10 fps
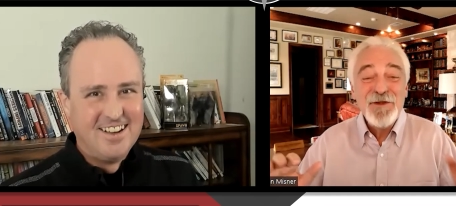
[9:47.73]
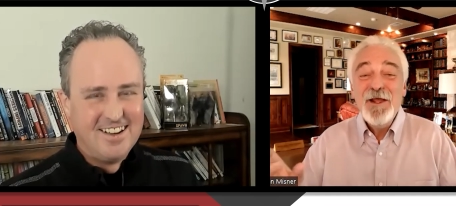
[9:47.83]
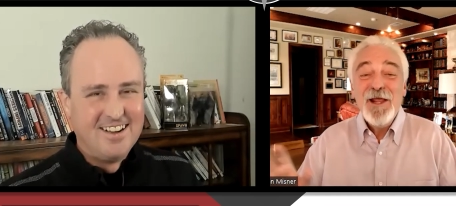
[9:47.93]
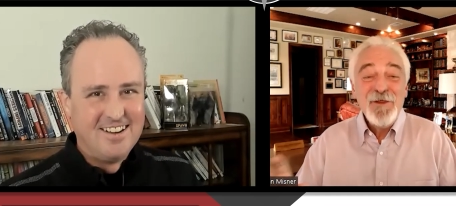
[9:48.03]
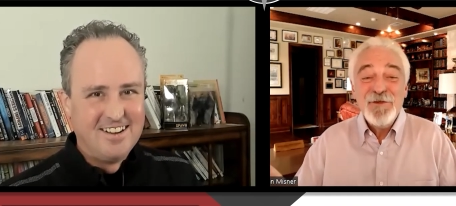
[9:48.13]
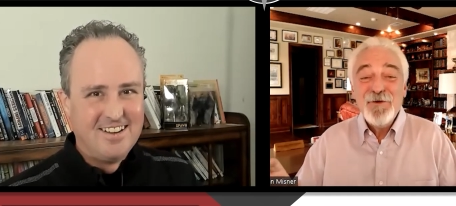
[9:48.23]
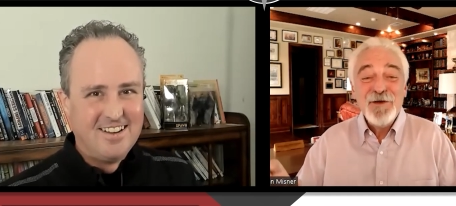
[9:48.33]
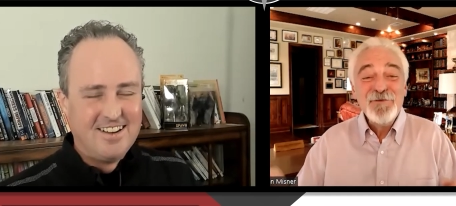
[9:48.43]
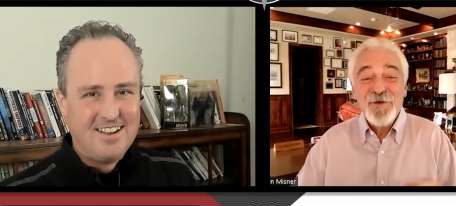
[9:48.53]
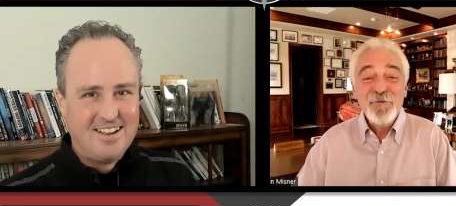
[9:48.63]
Speaker 1: In the
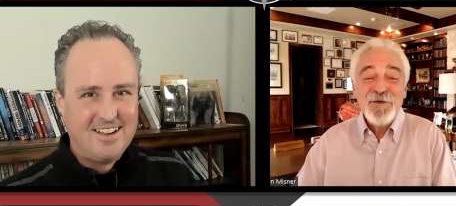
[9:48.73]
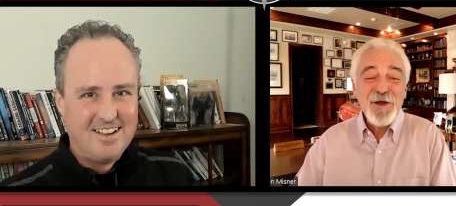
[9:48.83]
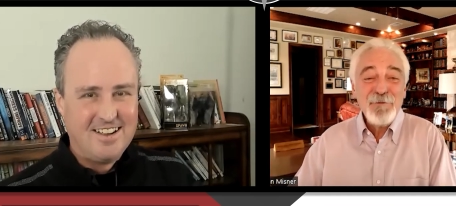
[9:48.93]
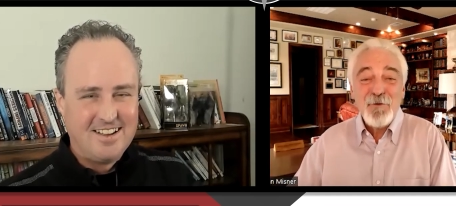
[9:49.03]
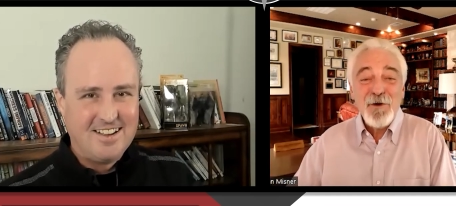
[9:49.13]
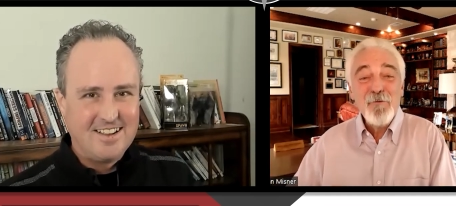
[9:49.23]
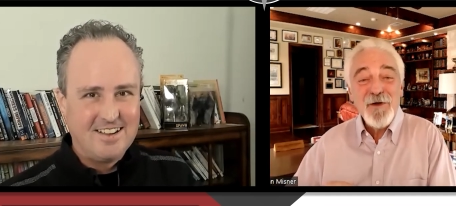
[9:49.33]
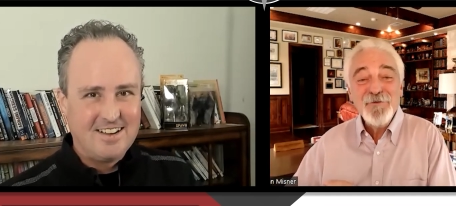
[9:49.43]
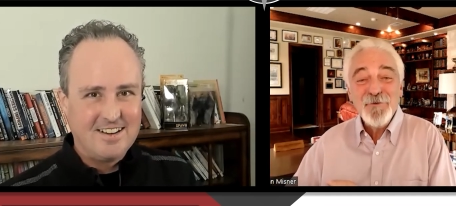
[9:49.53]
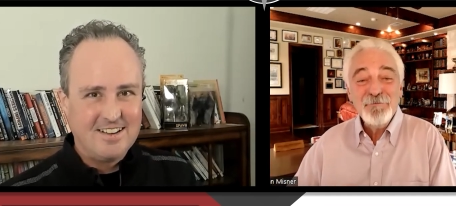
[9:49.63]
U.S., you know, we talk about
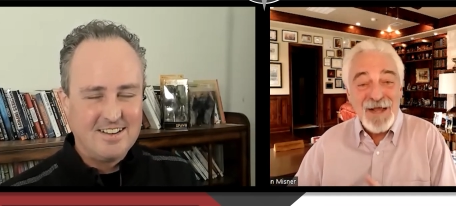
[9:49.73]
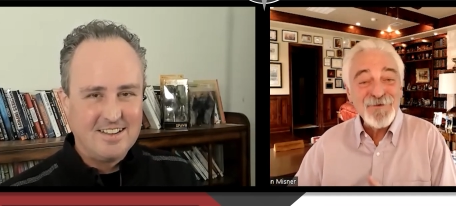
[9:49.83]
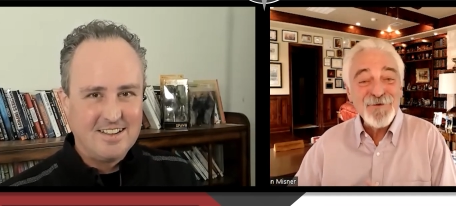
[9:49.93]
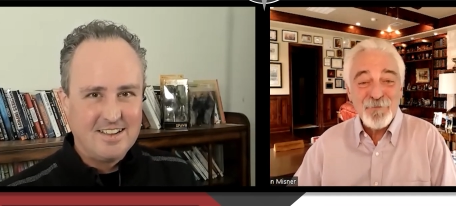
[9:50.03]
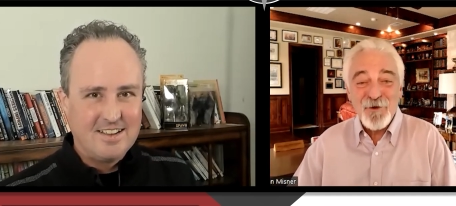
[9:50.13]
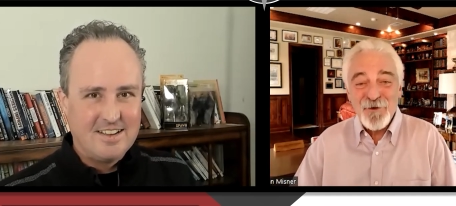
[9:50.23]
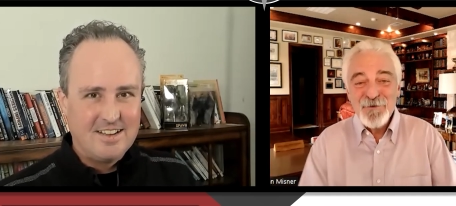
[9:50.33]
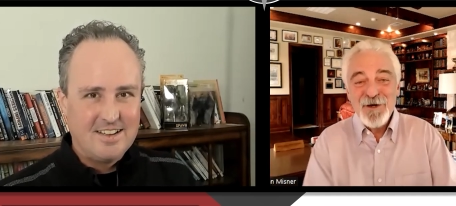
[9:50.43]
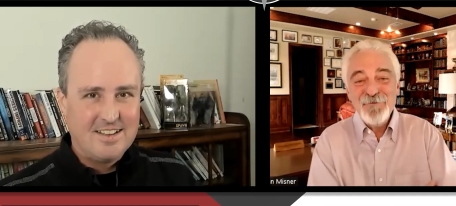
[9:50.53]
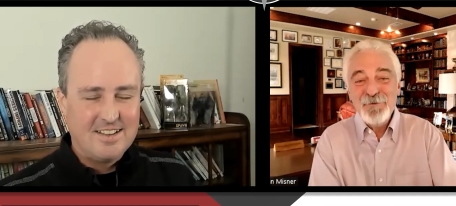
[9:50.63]
one-on-ones with basketball
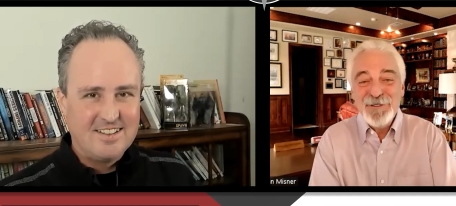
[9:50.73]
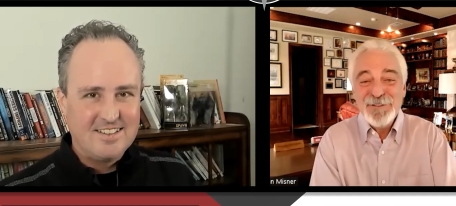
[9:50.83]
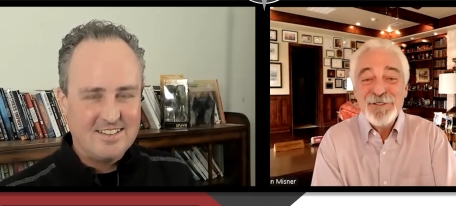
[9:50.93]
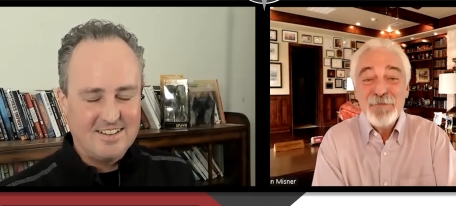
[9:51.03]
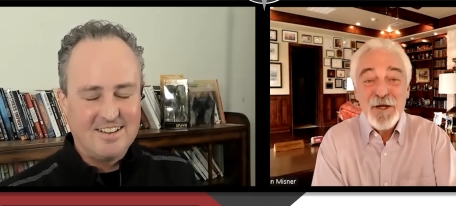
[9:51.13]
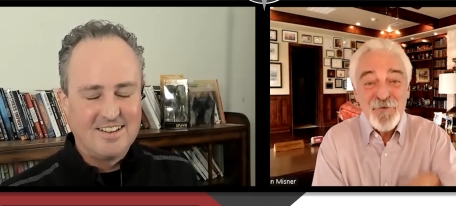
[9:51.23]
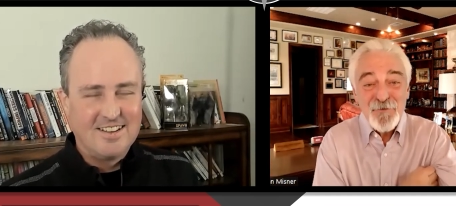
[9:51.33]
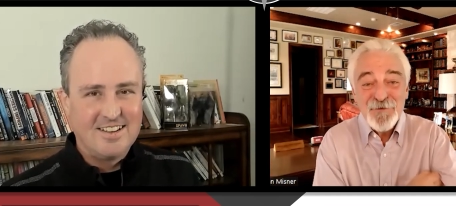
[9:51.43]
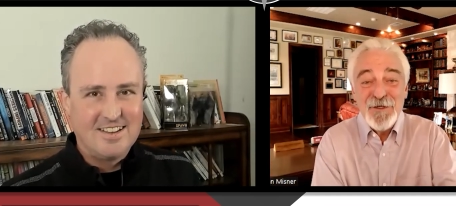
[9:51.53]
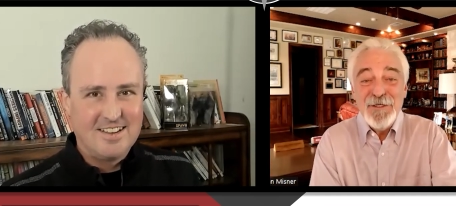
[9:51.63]
or whatever, but in some
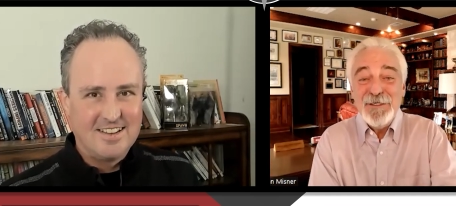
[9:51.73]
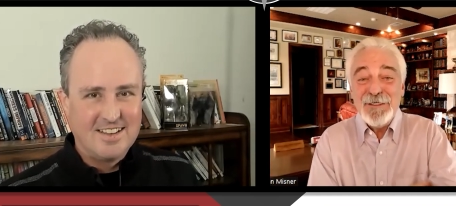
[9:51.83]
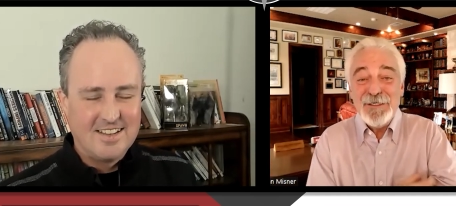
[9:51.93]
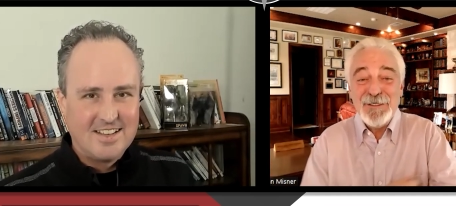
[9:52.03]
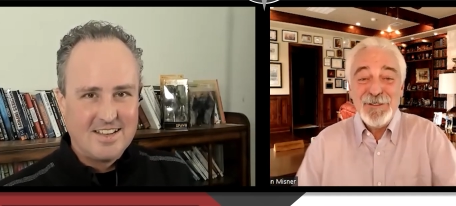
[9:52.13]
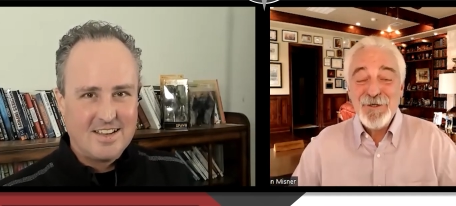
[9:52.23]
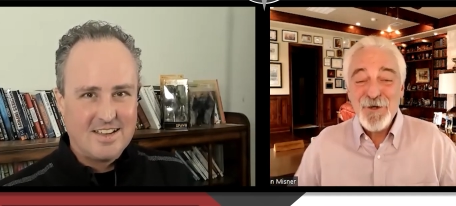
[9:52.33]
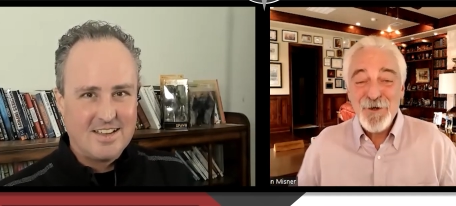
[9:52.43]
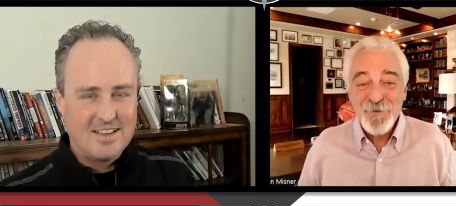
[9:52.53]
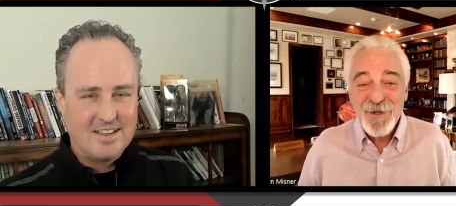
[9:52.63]
countries, uh,
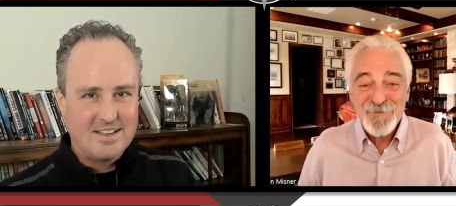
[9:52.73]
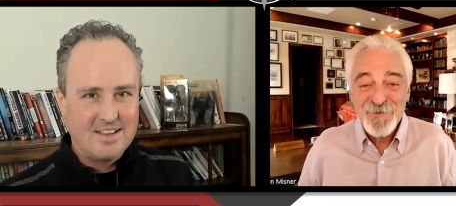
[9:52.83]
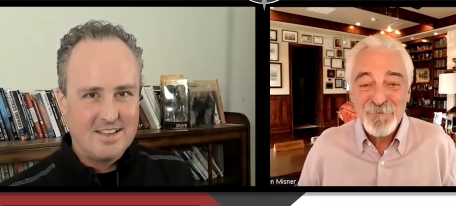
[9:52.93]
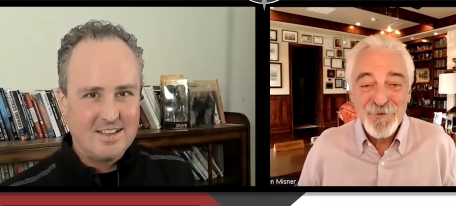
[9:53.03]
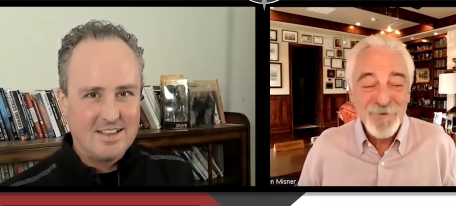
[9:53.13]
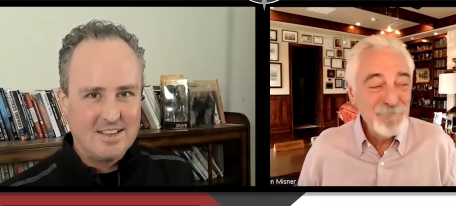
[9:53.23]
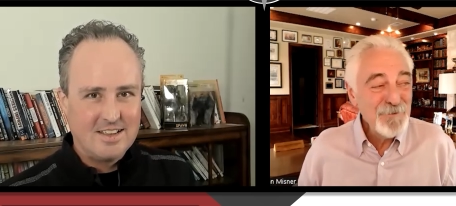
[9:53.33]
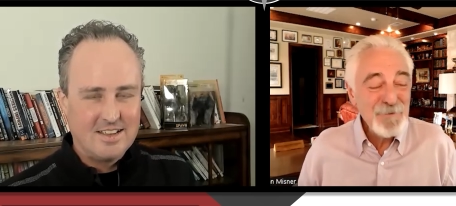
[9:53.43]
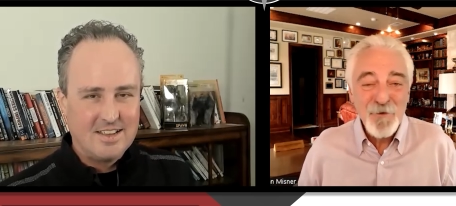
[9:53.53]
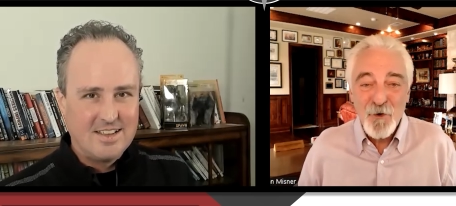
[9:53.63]
you know, we had some of the
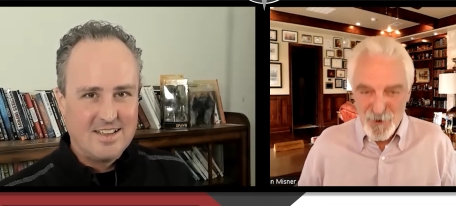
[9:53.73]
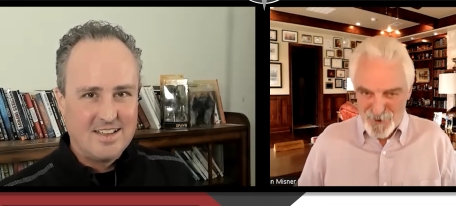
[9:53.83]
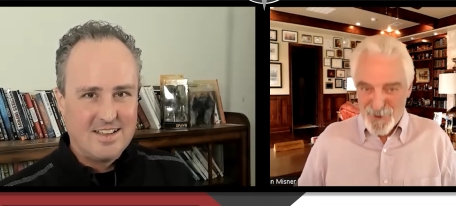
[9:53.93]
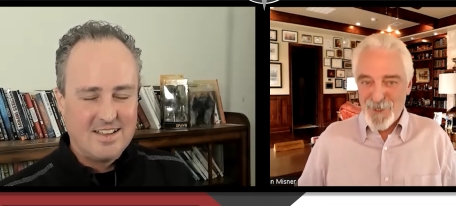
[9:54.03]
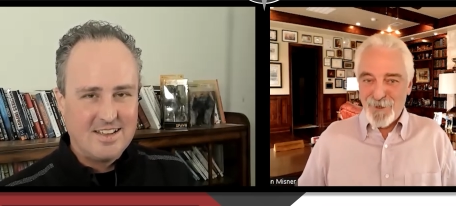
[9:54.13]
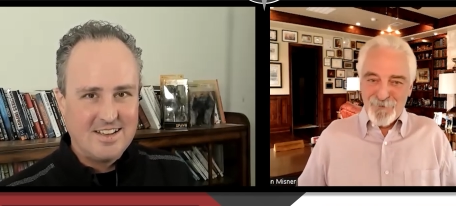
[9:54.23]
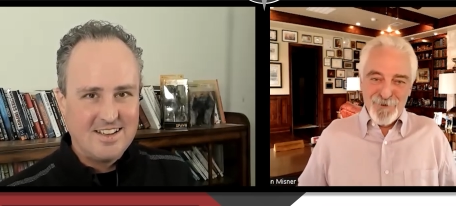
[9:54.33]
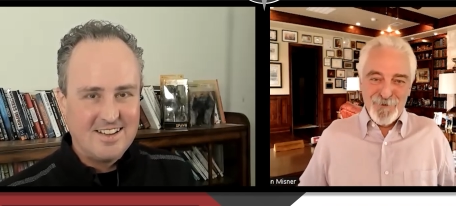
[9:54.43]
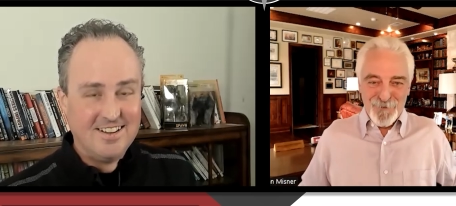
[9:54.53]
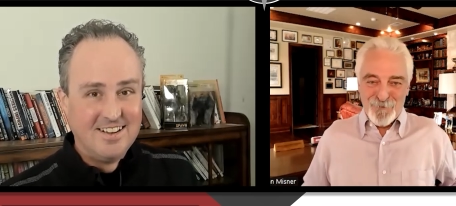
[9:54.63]
people going, "Yeah, I
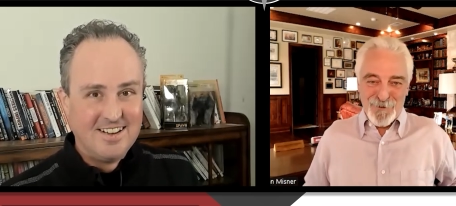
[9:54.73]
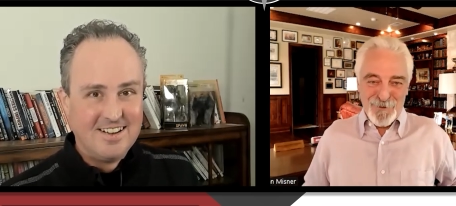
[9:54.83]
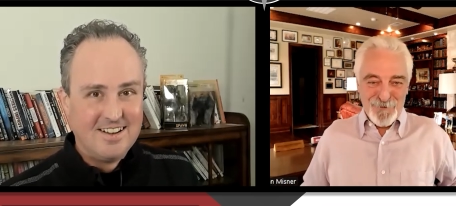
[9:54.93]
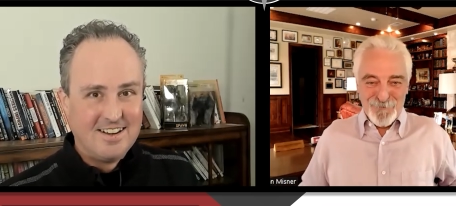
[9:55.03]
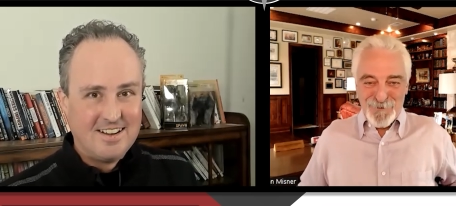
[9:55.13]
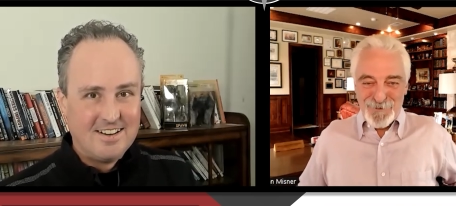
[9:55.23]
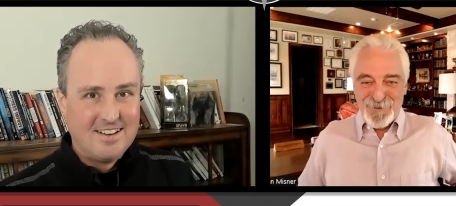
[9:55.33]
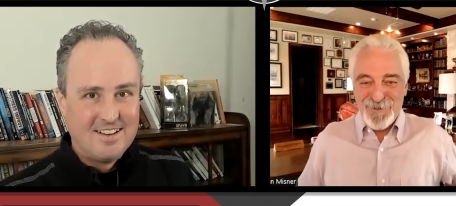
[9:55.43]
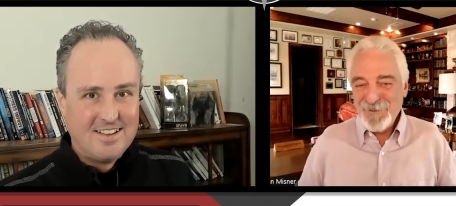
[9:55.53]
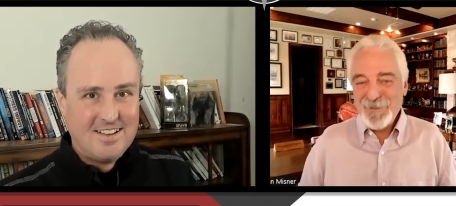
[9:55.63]
want to do a
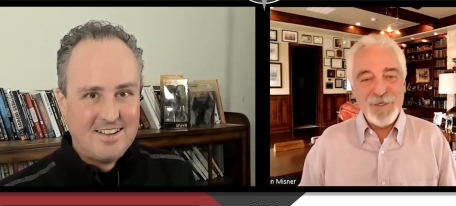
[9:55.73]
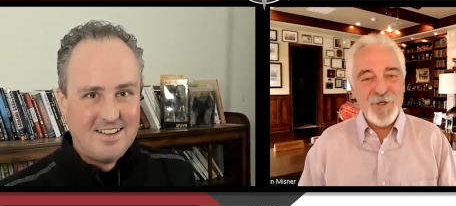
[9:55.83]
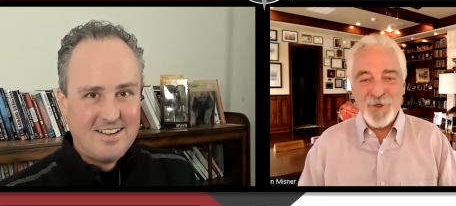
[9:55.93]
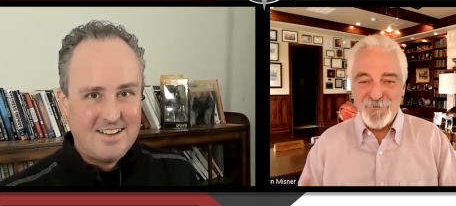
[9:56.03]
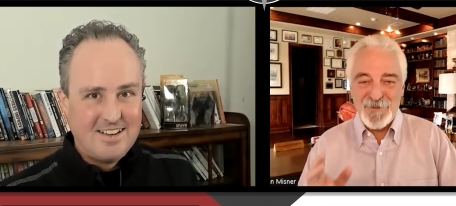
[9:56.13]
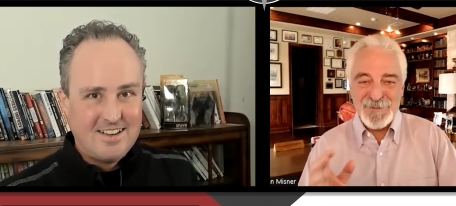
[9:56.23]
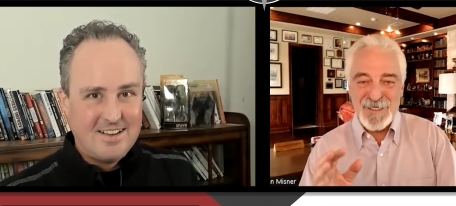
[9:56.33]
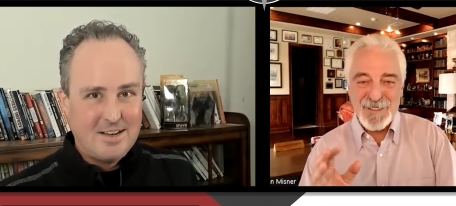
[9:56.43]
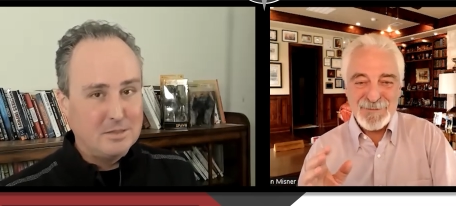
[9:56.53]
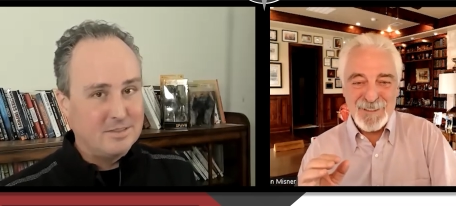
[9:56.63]
one-on-one," yeah, no, uh,
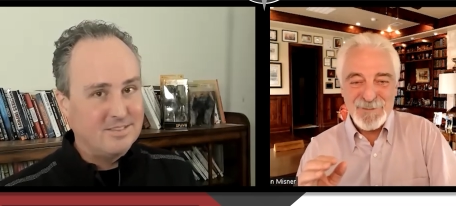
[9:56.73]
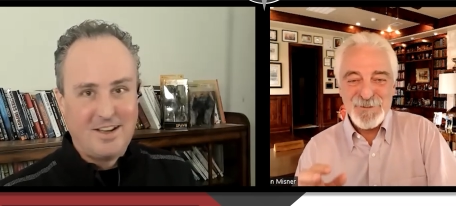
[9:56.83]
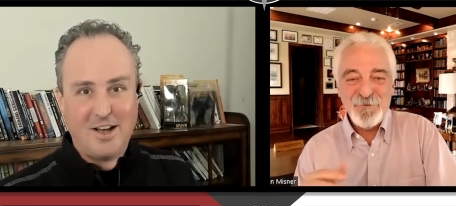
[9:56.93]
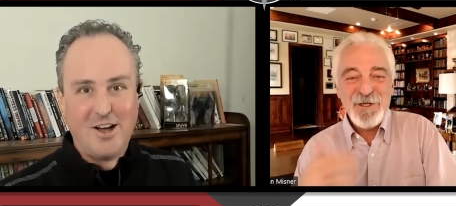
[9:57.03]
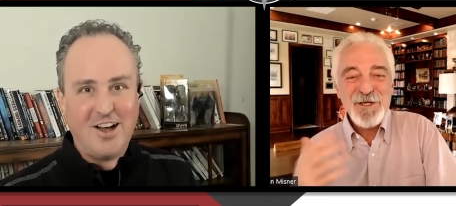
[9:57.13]
not like that. So we,